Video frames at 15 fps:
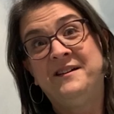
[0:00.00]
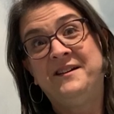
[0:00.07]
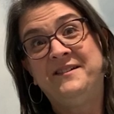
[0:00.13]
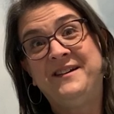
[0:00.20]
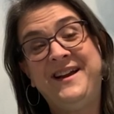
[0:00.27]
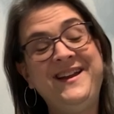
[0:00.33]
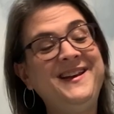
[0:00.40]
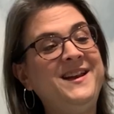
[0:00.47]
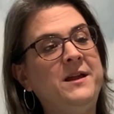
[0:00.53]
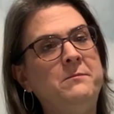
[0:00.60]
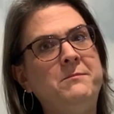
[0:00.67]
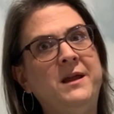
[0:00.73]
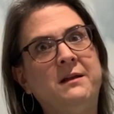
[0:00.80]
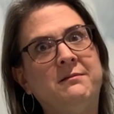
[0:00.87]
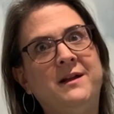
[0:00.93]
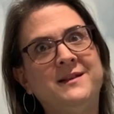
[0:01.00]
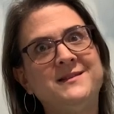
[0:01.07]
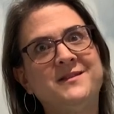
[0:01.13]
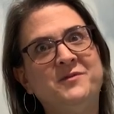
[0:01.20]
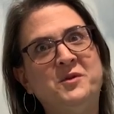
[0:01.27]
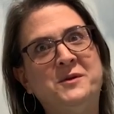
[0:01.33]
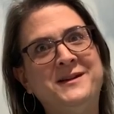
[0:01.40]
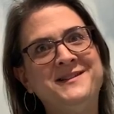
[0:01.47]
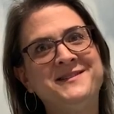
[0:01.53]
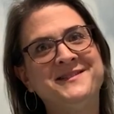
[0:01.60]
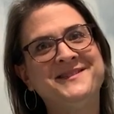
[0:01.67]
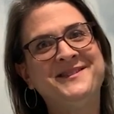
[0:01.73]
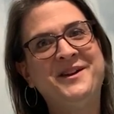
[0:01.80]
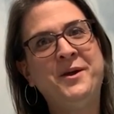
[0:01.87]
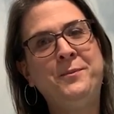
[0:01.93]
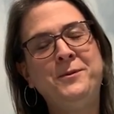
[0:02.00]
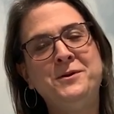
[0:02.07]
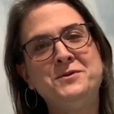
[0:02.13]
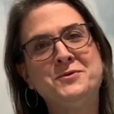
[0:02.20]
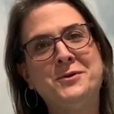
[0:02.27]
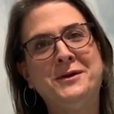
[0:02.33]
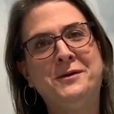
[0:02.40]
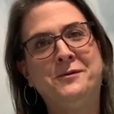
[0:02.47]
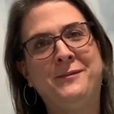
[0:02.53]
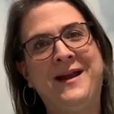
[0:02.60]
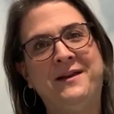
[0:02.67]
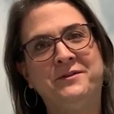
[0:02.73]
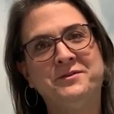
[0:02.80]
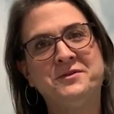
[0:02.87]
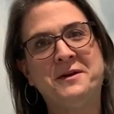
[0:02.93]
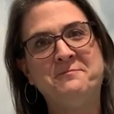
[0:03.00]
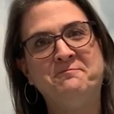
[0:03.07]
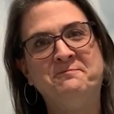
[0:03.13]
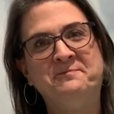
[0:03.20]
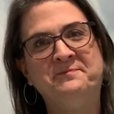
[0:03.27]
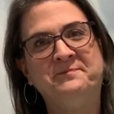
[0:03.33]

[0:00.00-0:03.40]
All right, and make lots of noise. Hope you enjoy your rattle drum.